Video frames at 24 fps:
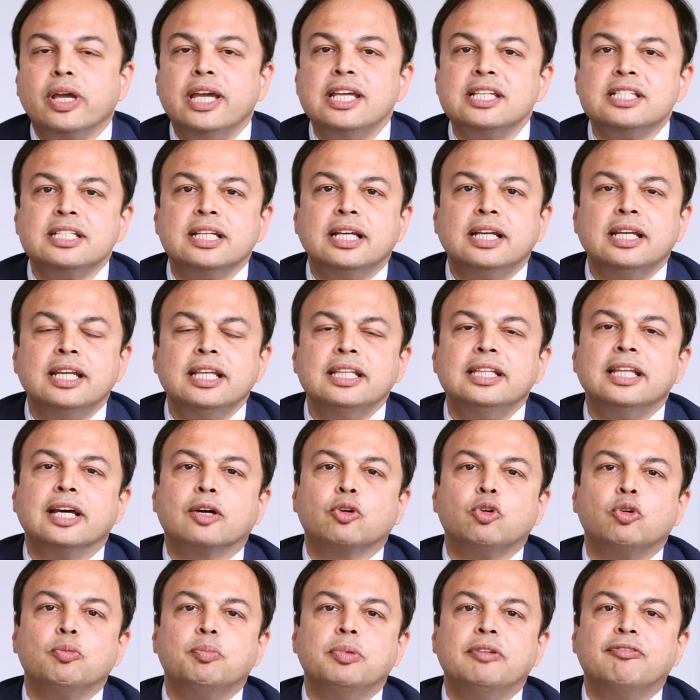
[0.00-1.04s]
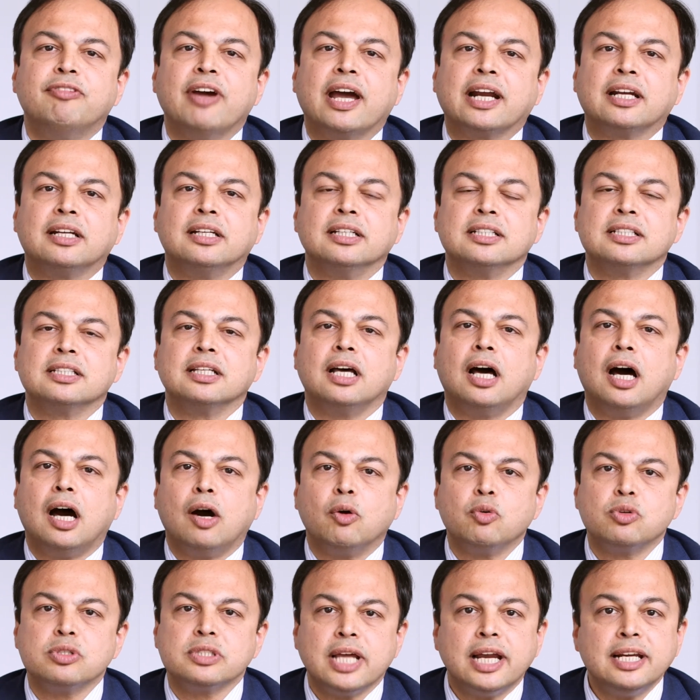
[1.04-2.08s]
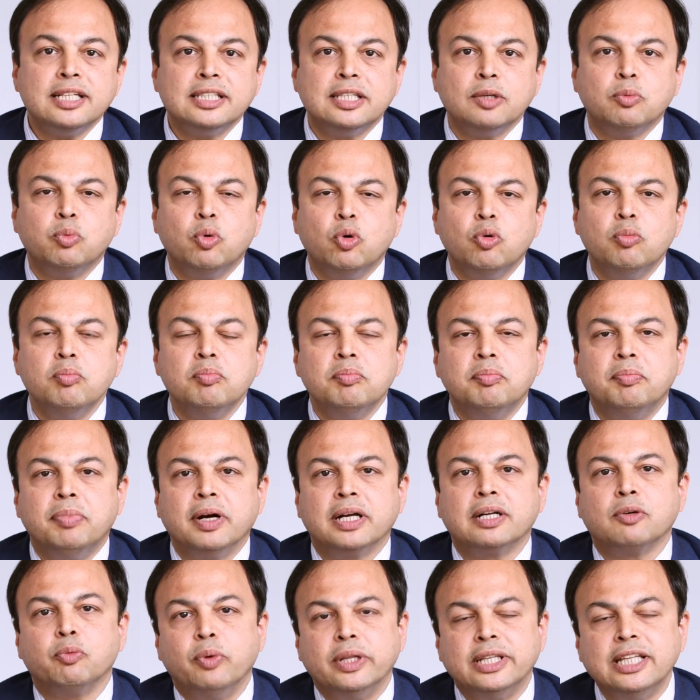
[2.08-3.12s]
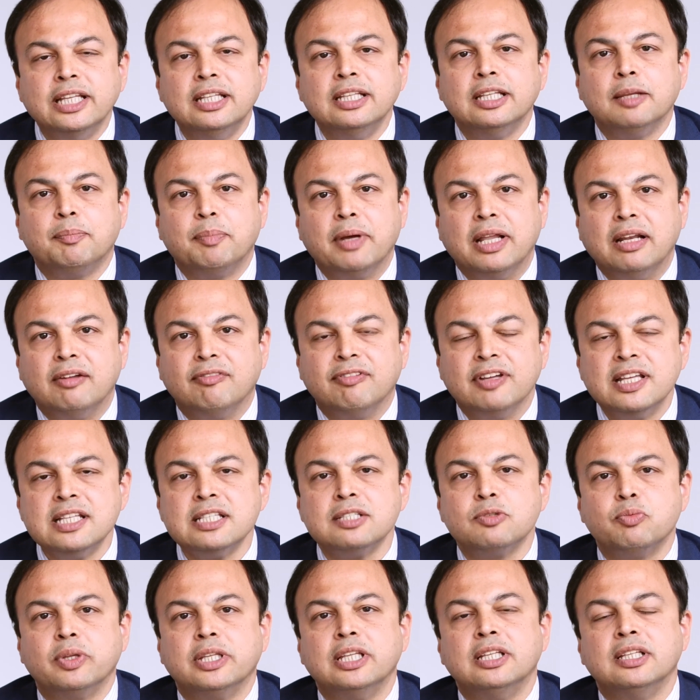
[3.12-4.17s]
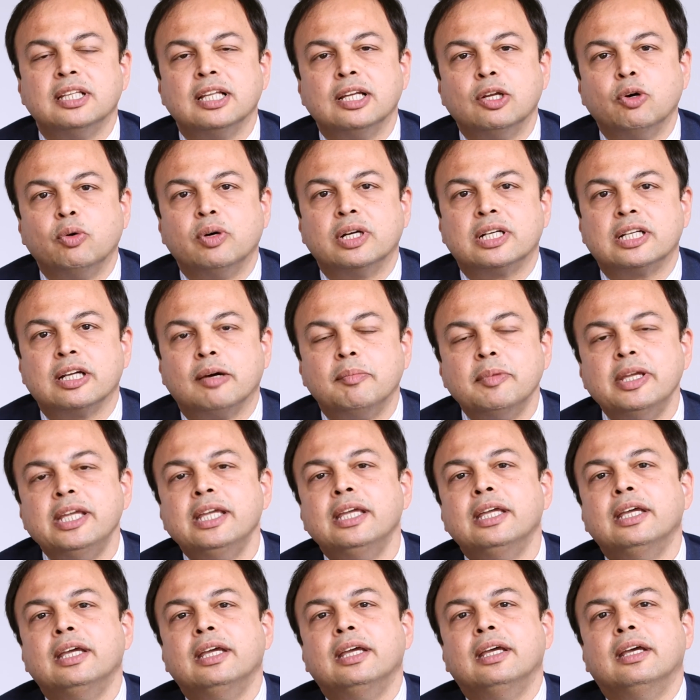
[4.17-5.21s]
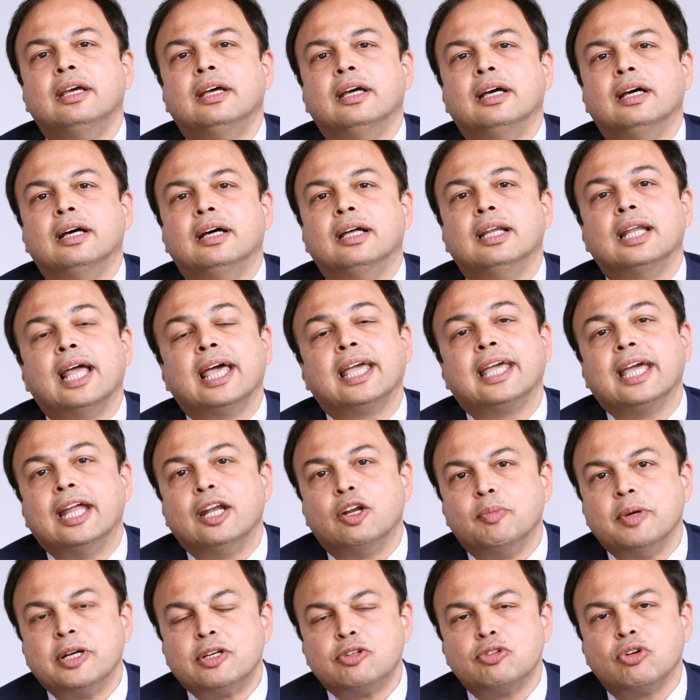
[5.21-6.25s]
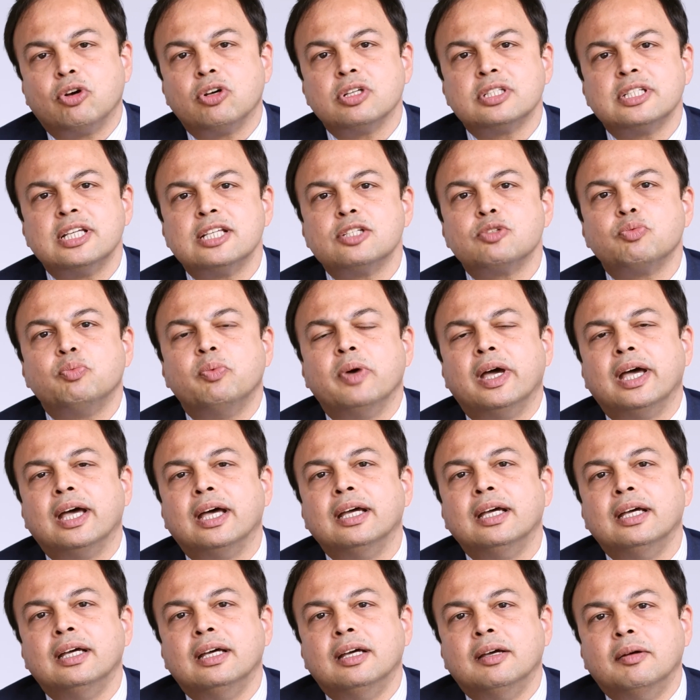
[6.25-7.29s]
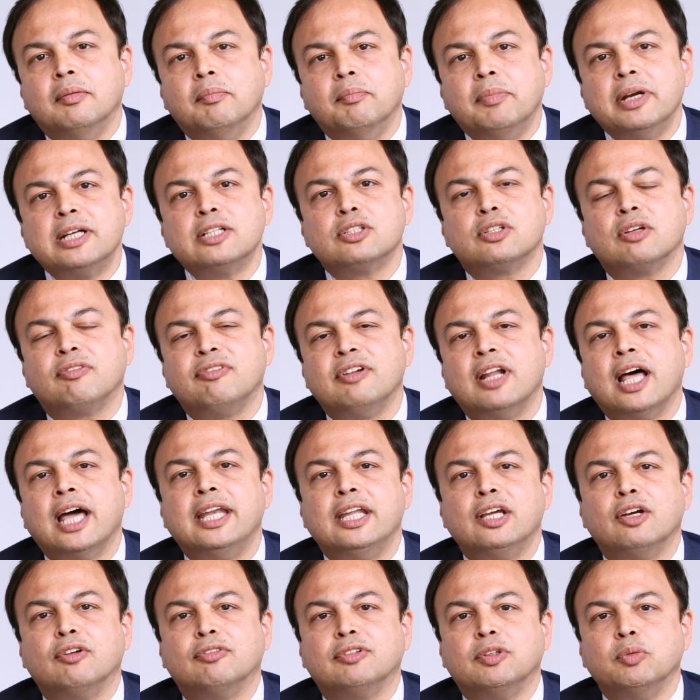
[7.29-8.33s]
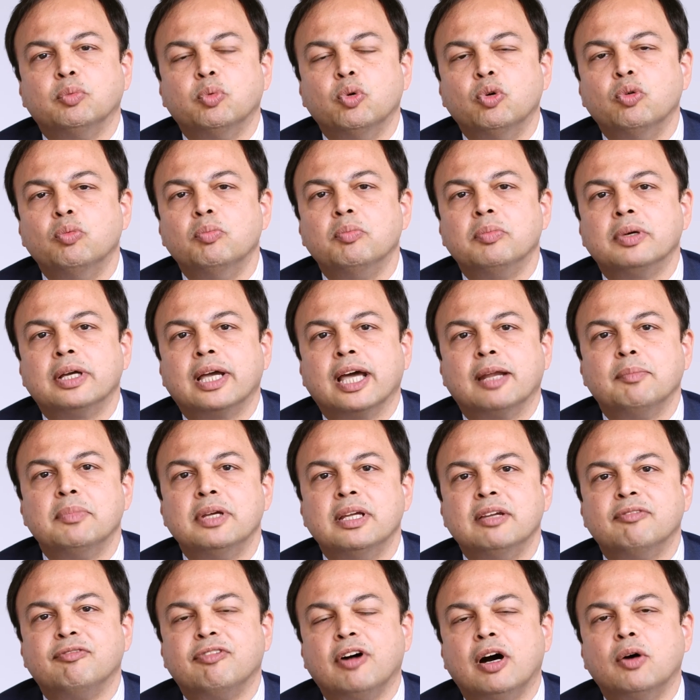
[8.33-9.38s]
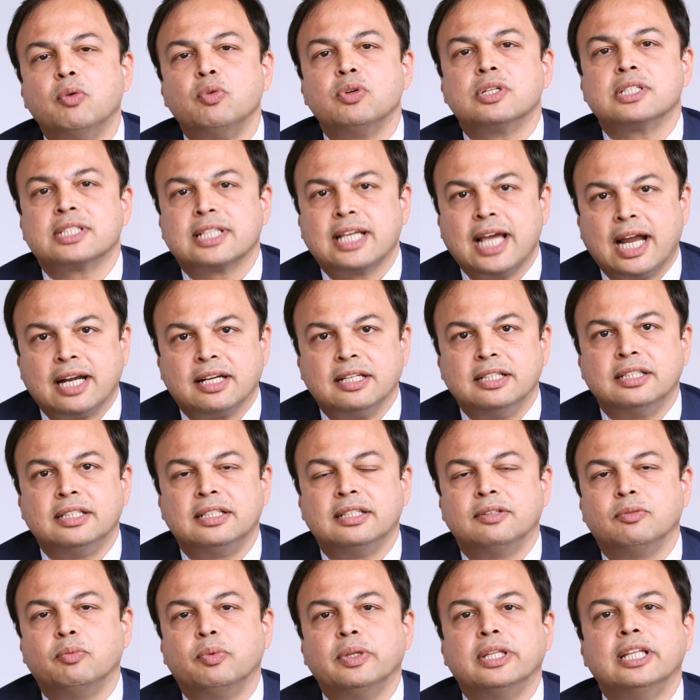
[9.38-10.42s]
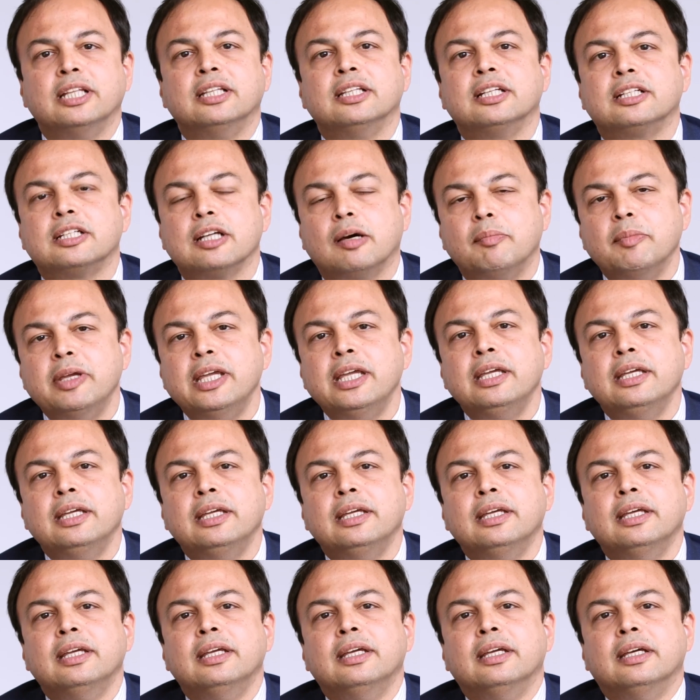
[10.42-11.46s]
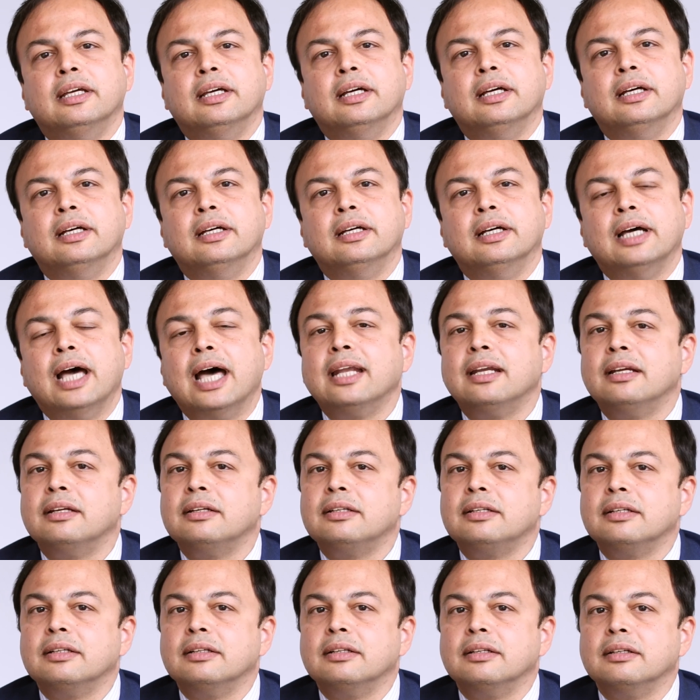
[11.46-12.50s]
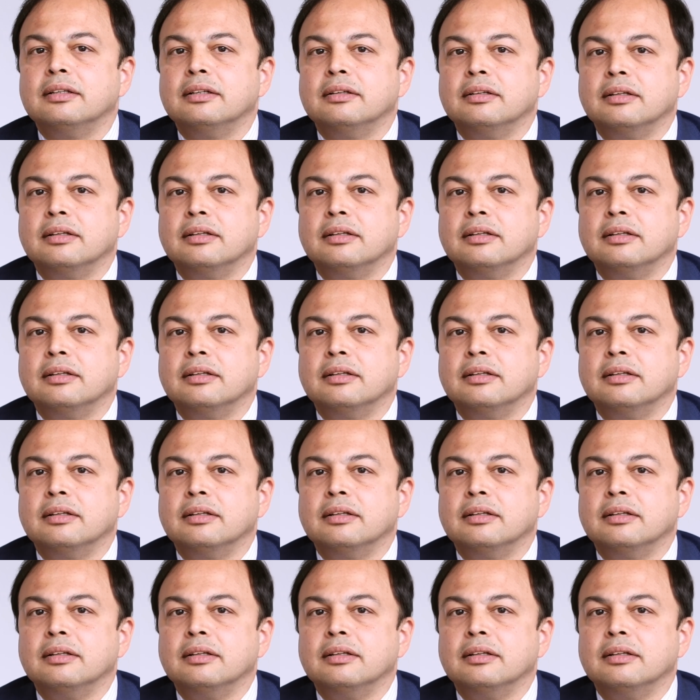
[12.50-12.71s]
Occasionally, there could be factors outside the womb, but within the pelvis, within the lower tummy, like endometriosis, where bits of lining of the womb can be found scattered within the tummy, and